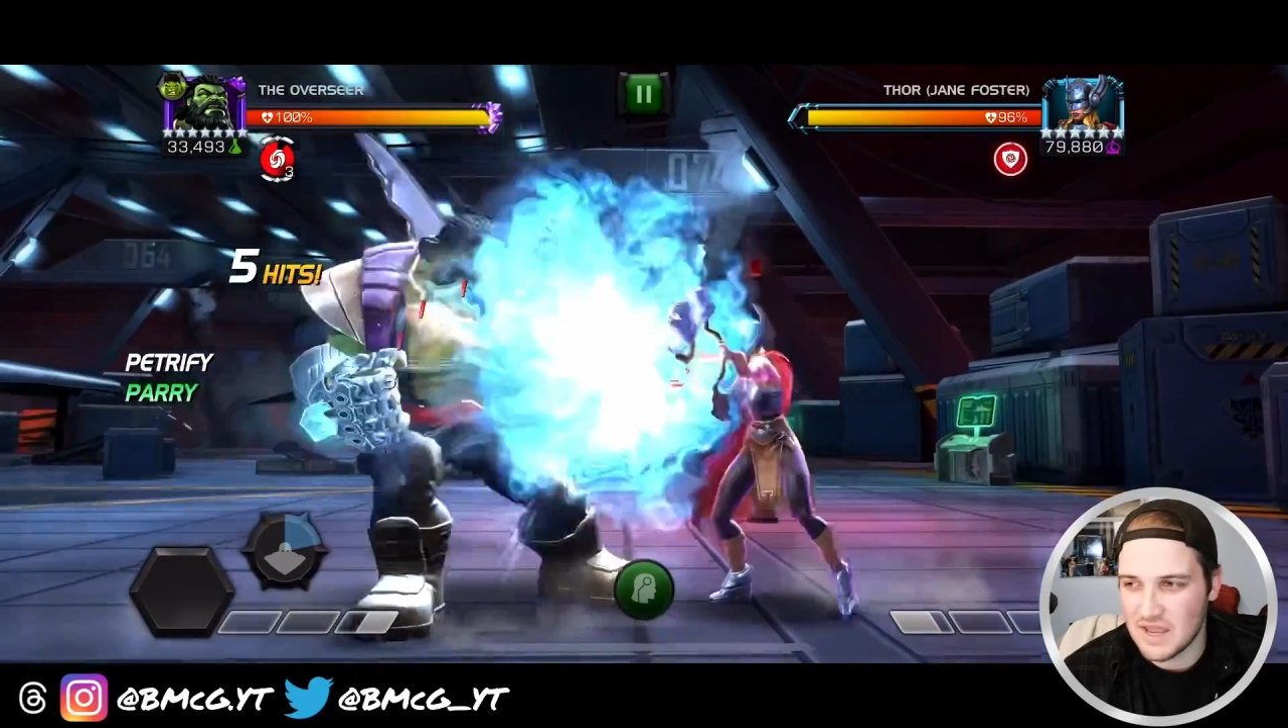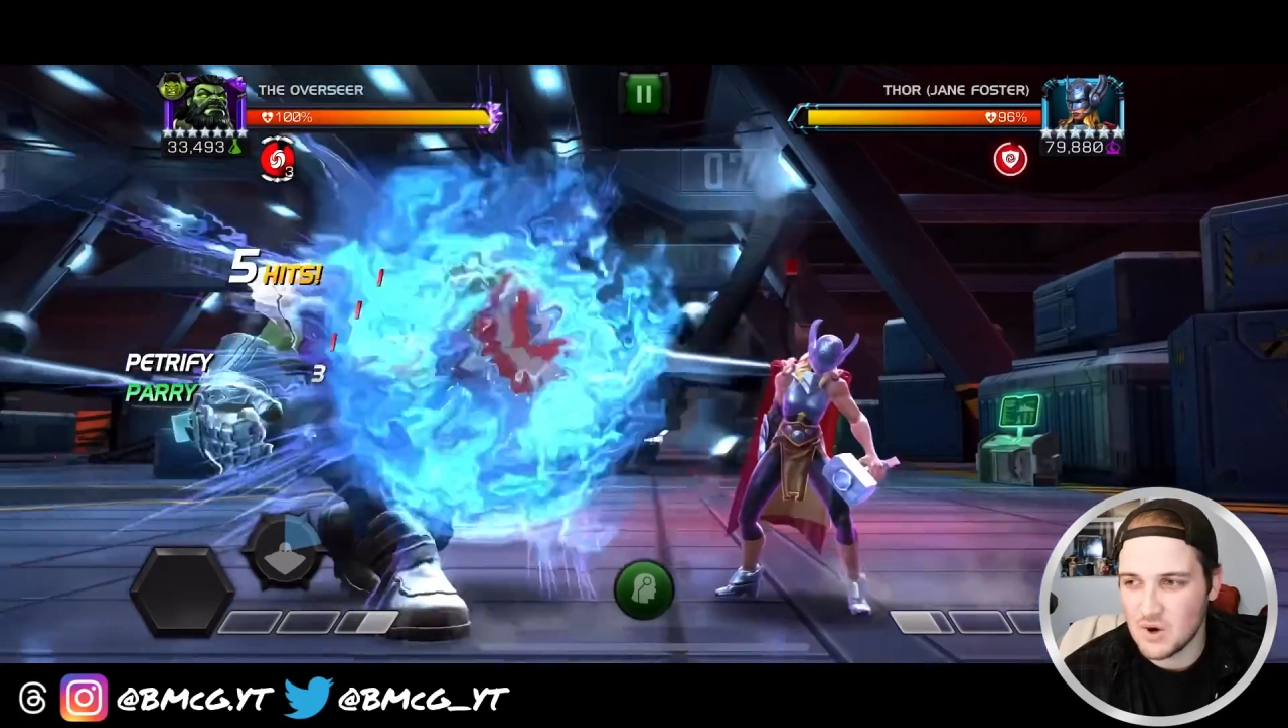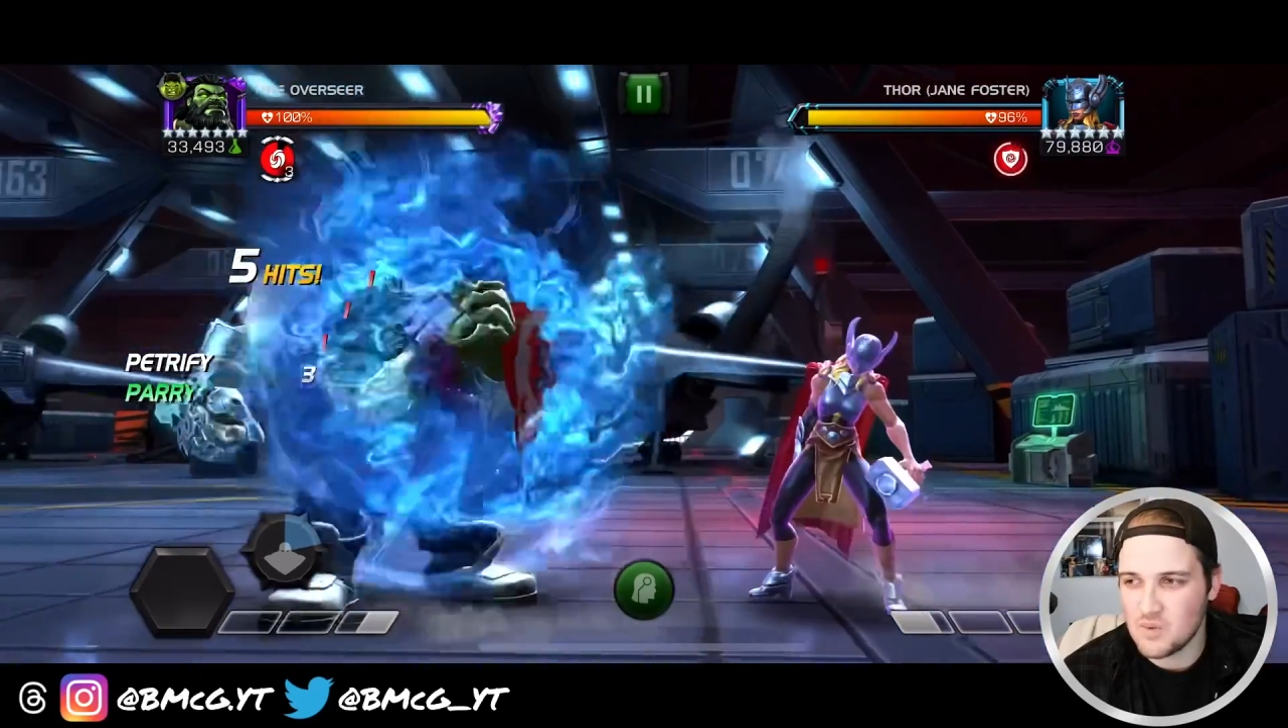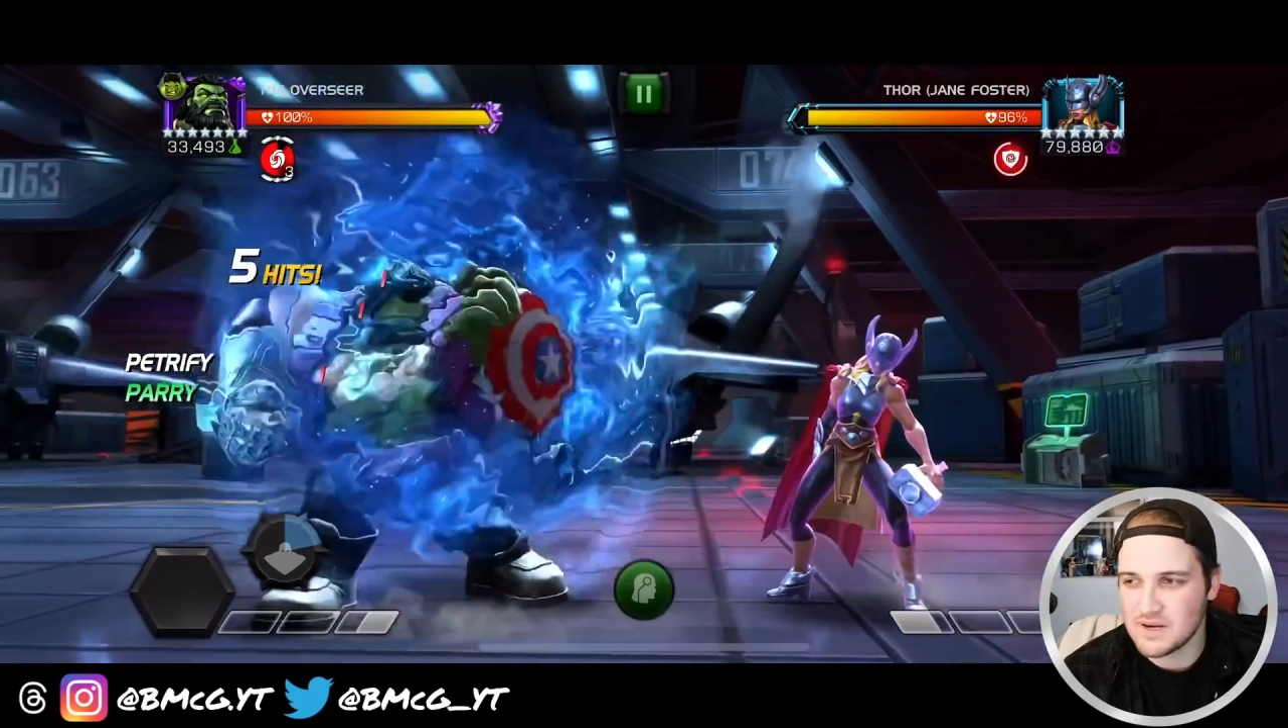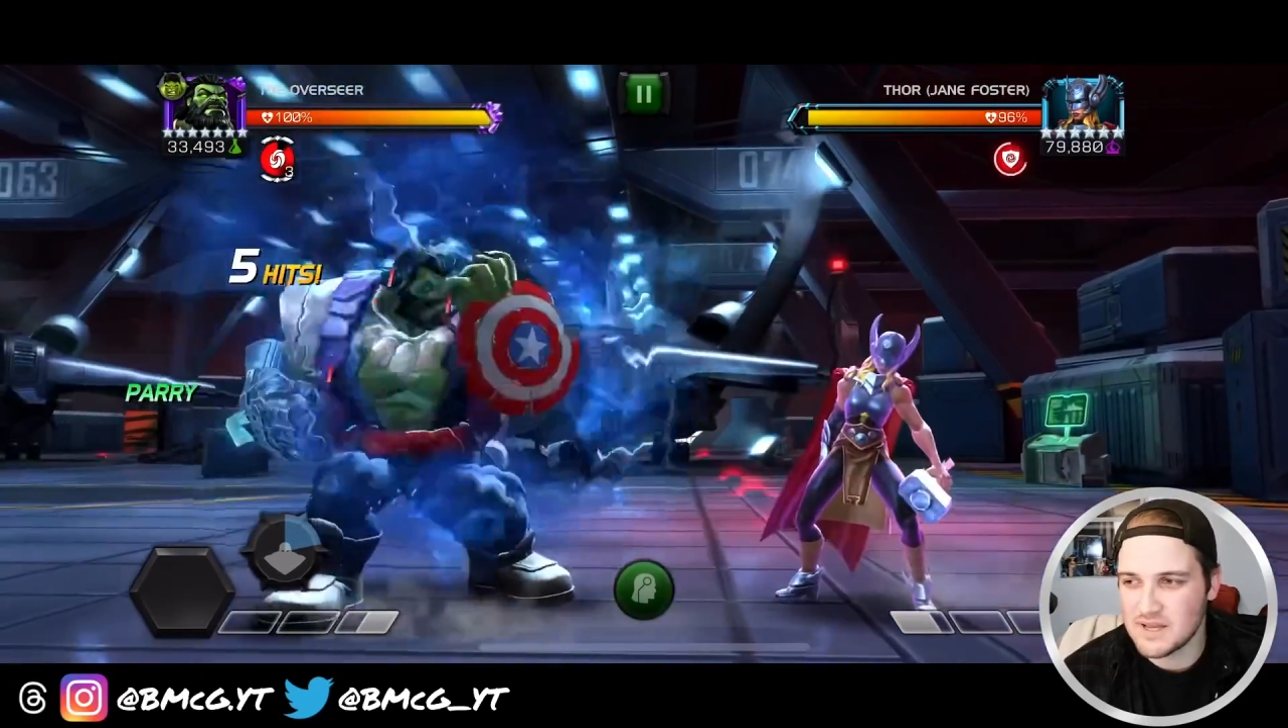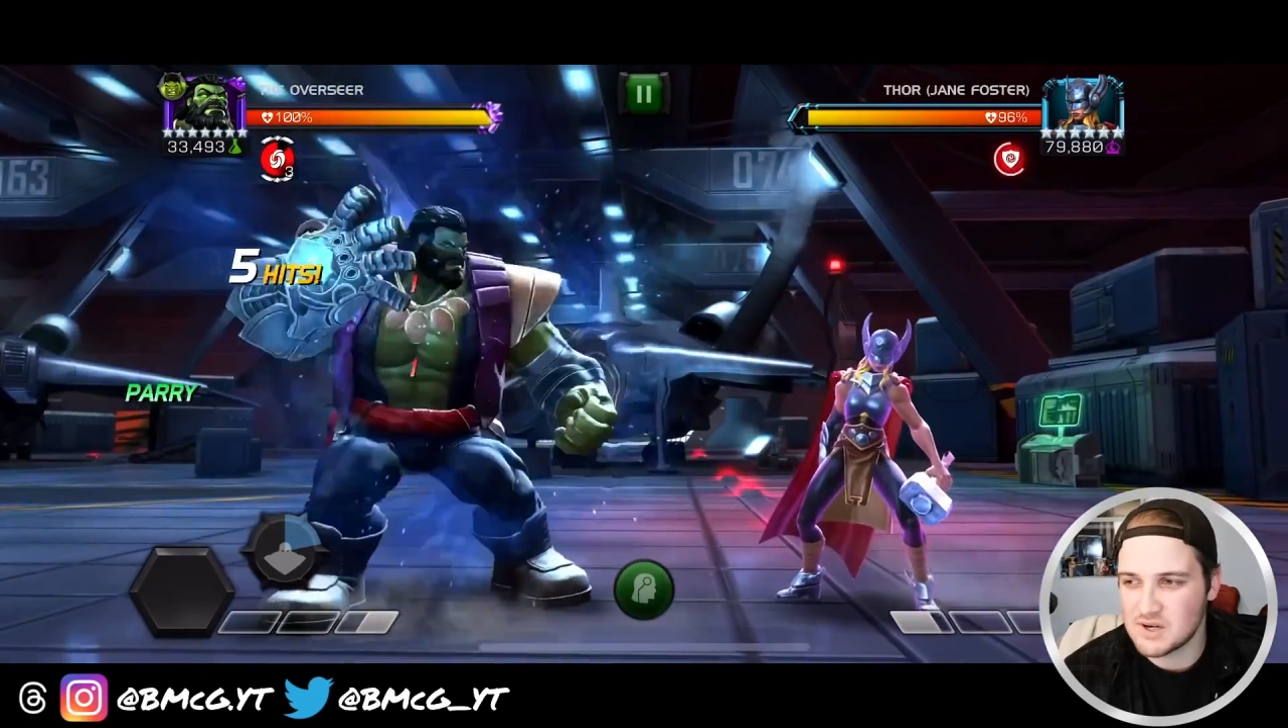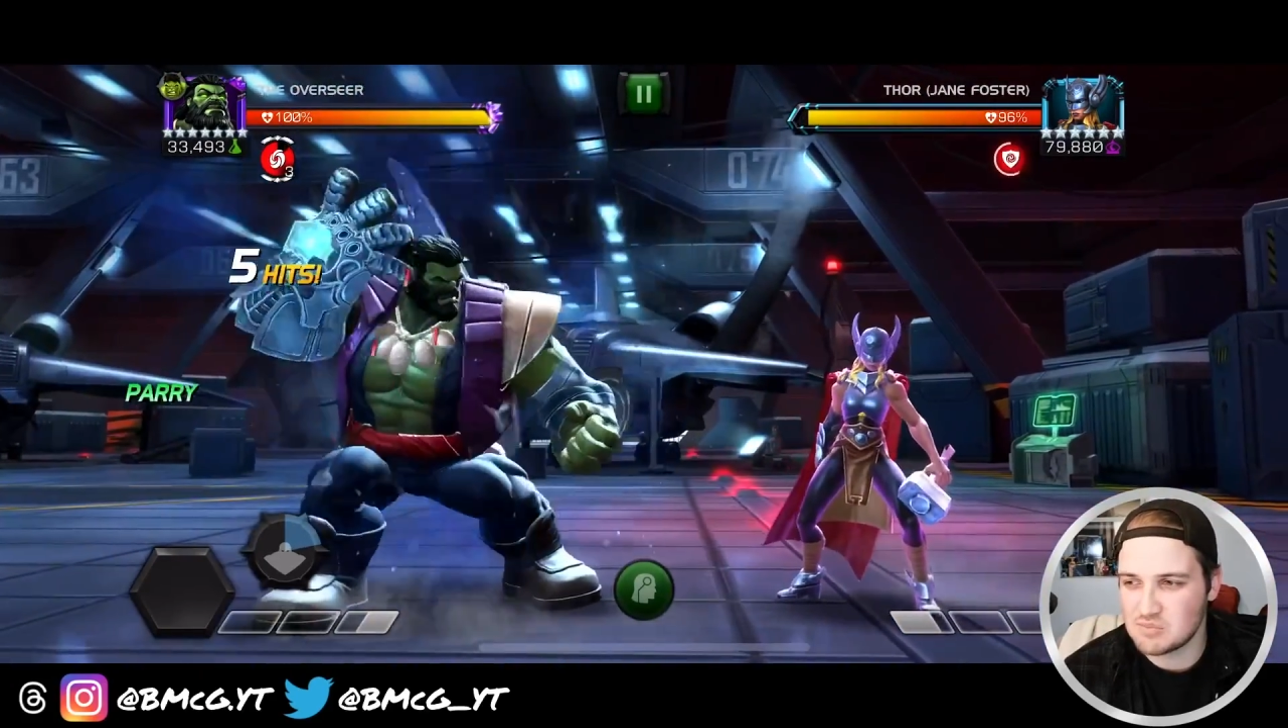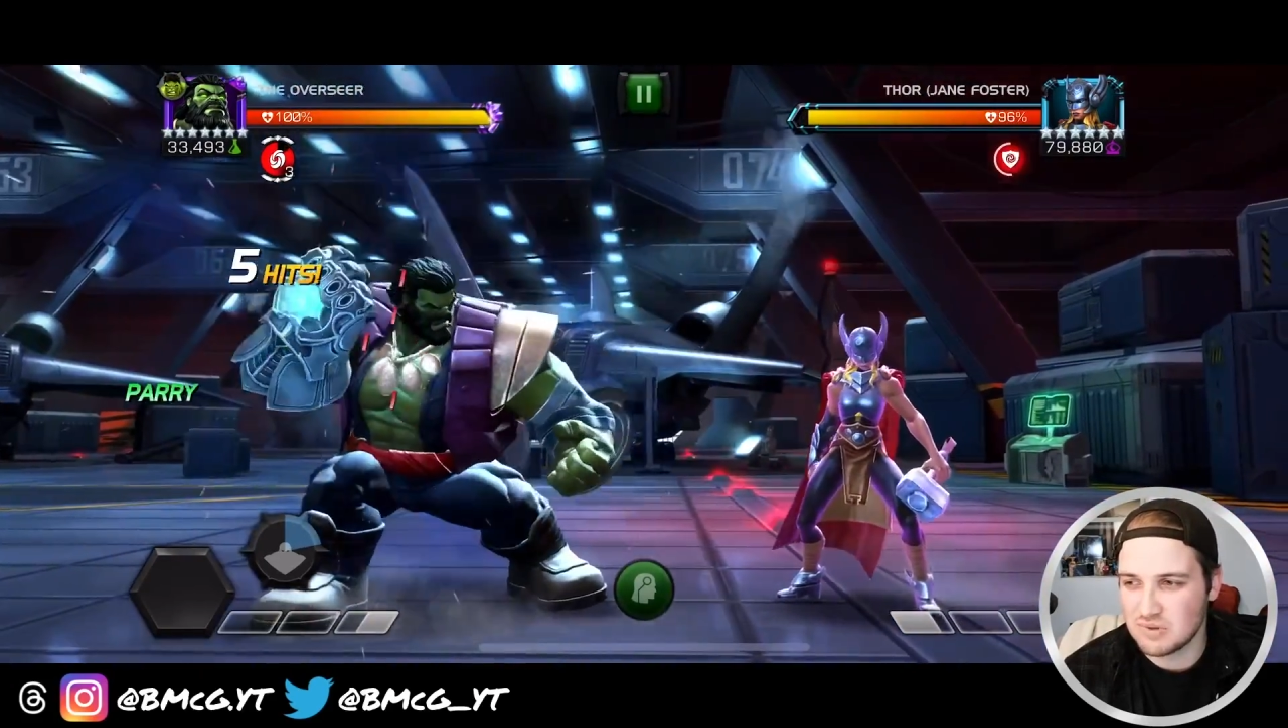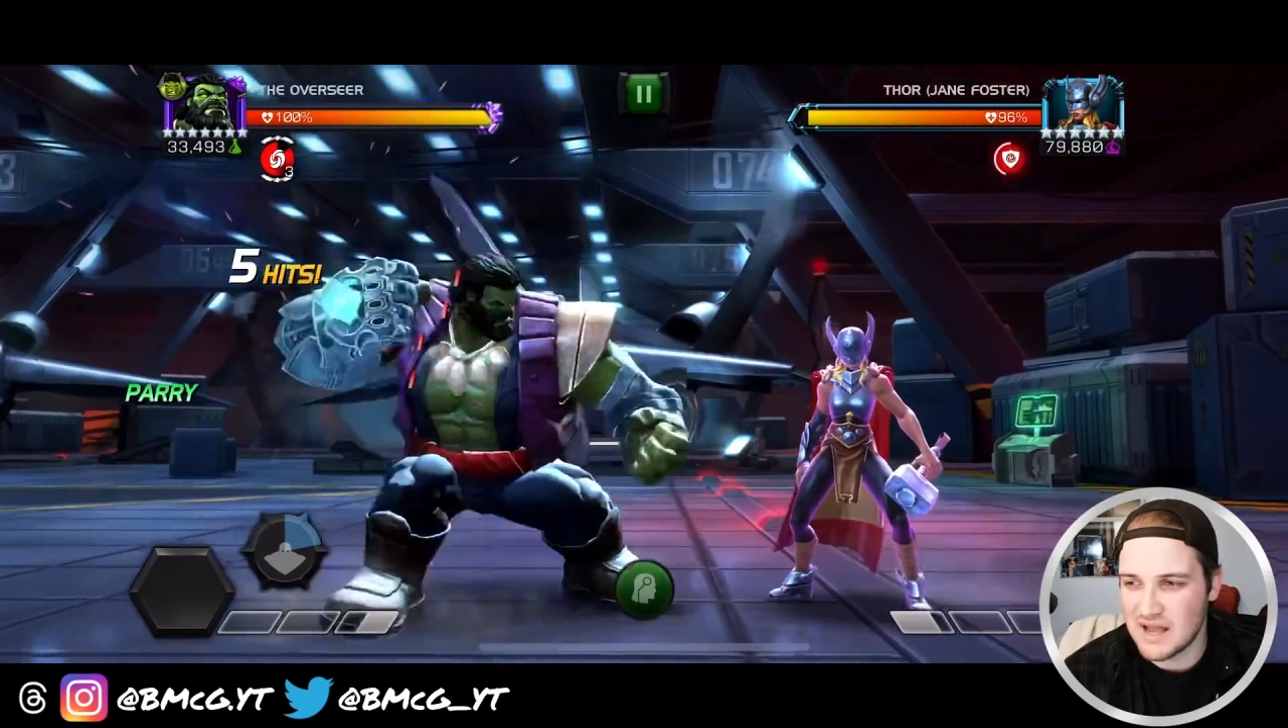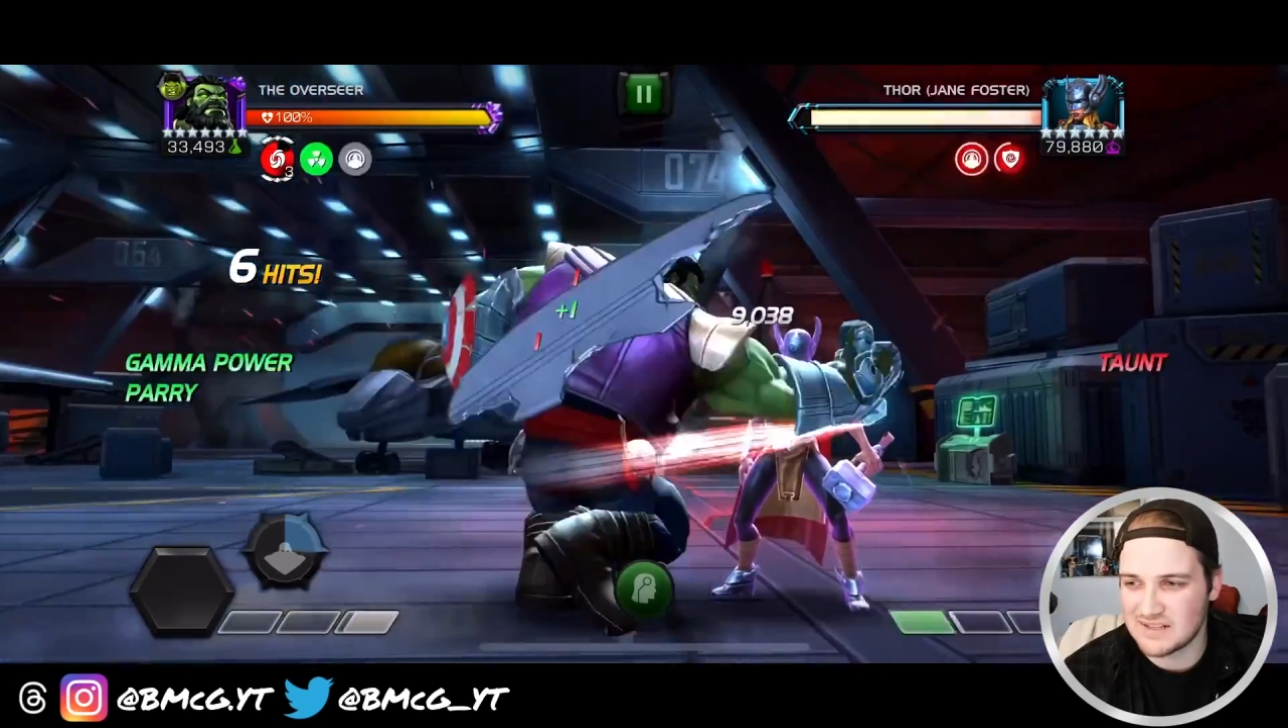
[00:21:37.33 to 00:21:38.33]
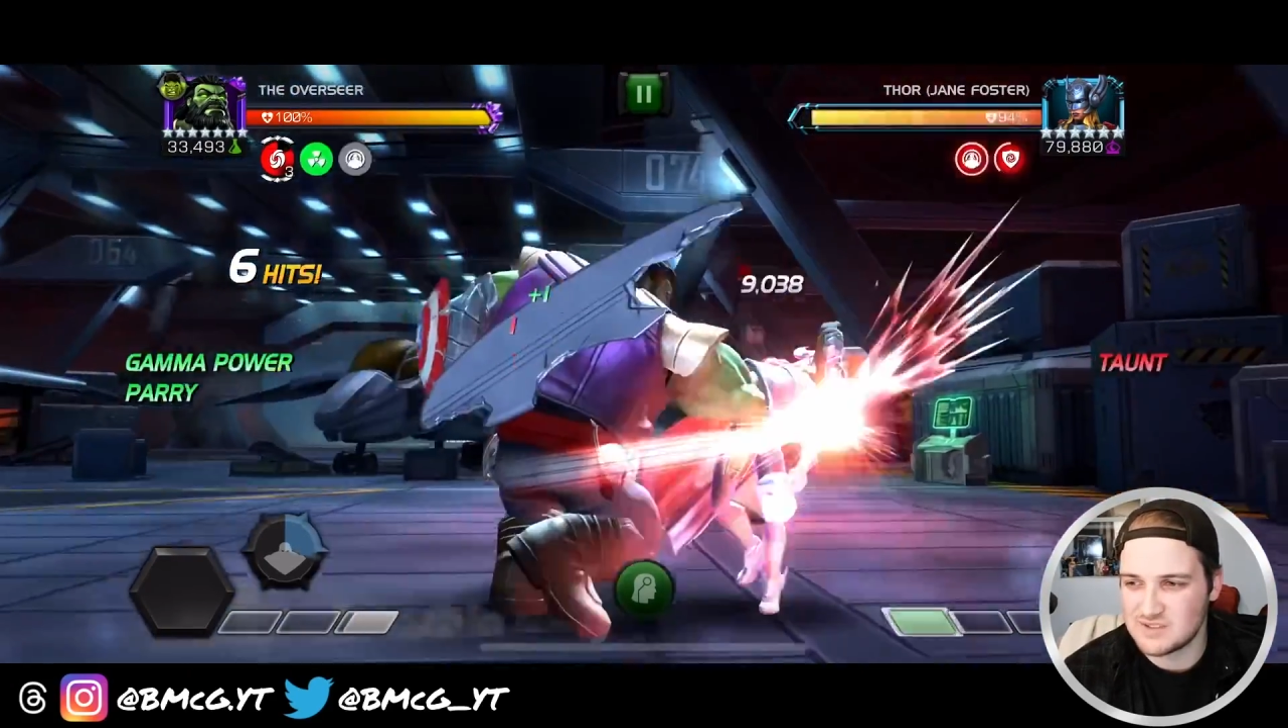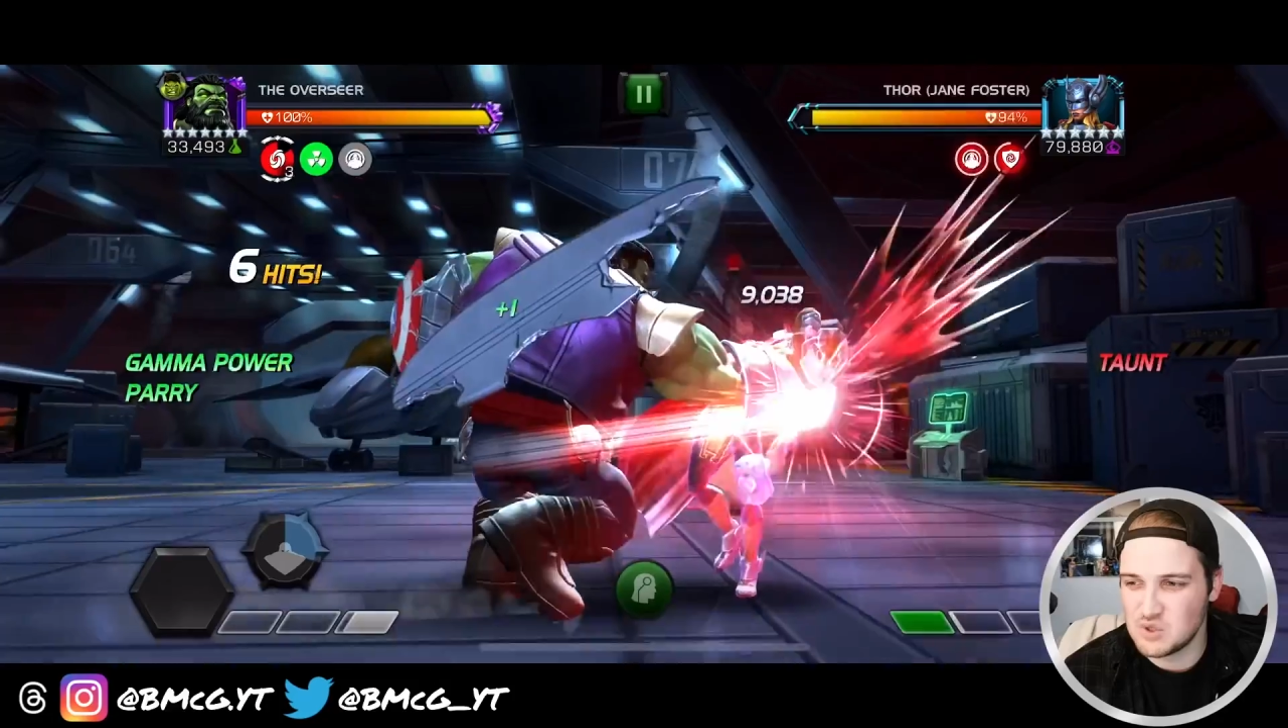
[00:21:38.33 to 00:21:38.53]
I don't want to hit or block